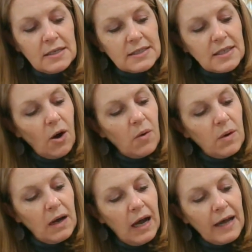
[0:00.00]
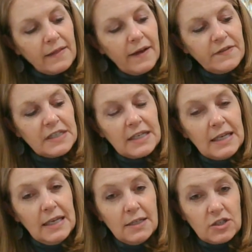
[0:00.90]
So I love to
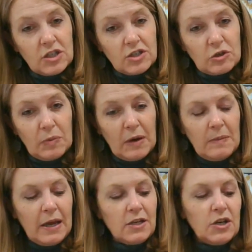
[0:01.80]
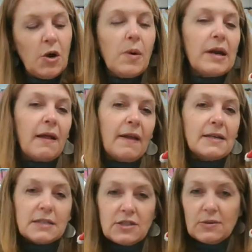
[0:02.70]
eat gingerbread men. You know what I
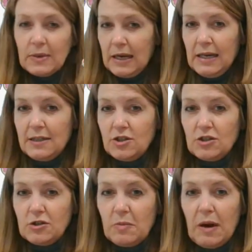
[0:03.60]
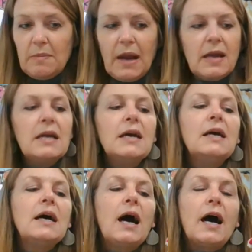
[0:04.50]
like to do when I eat gingerbread men?
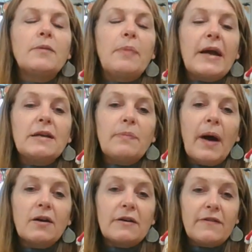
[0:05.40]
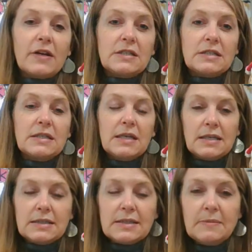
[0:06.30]
I bite part of it,
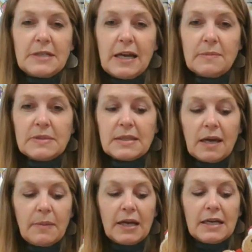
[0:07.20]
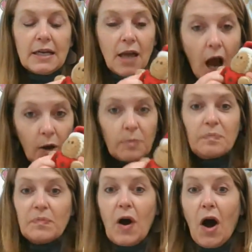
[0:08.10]
and sometimes I might eat
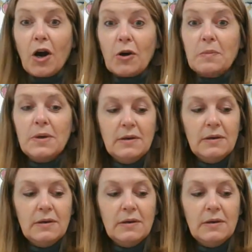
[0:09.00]
the arm,